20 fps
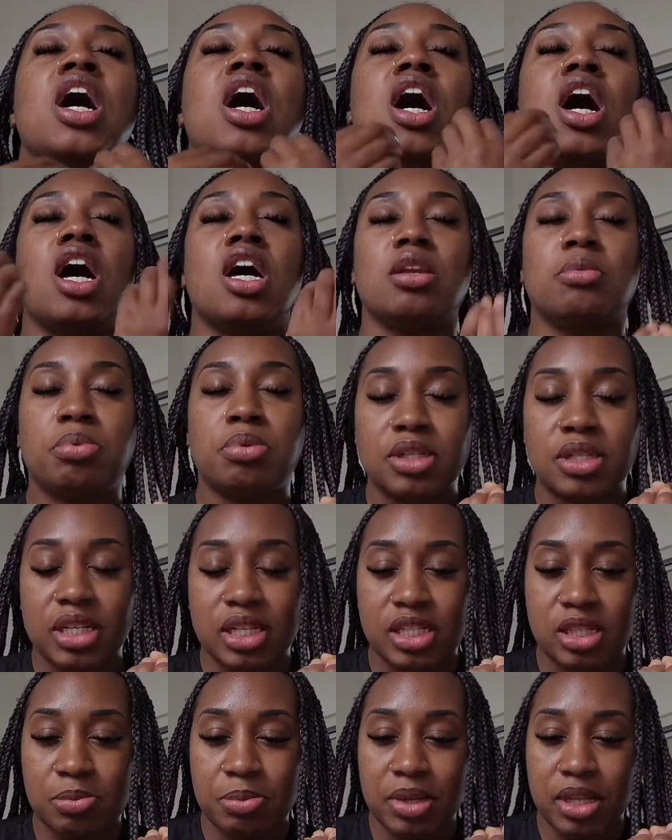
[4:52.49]

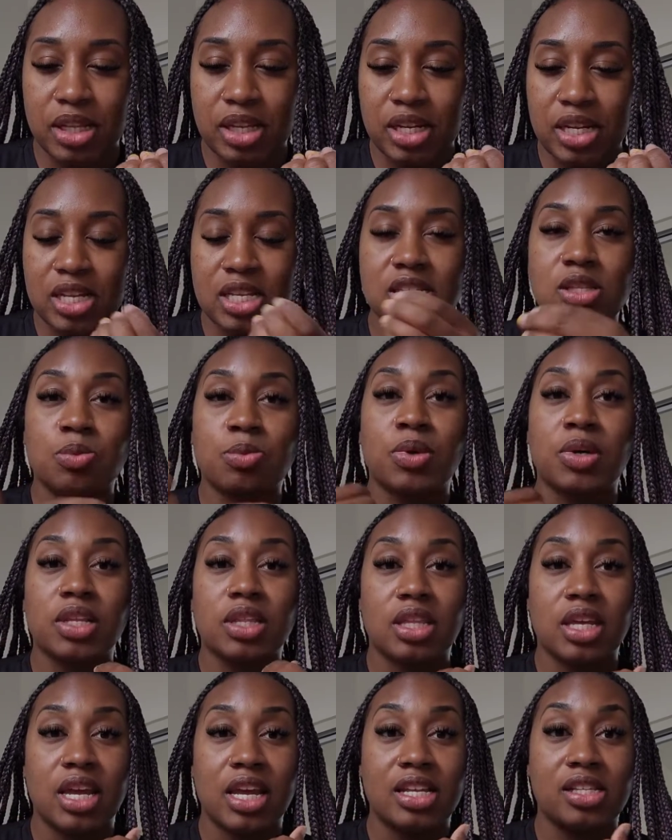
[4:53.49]
unpredictabilities with
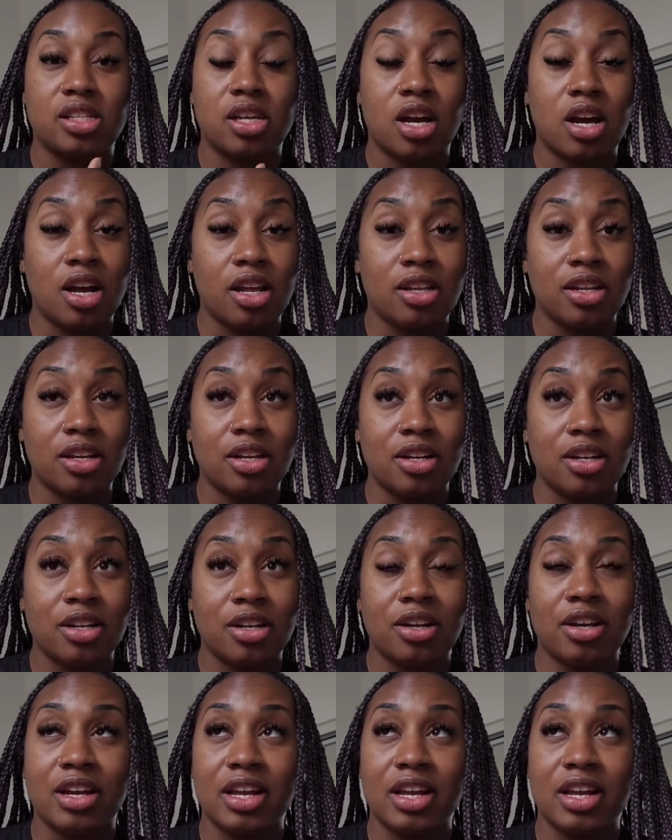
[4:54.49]
a toddler.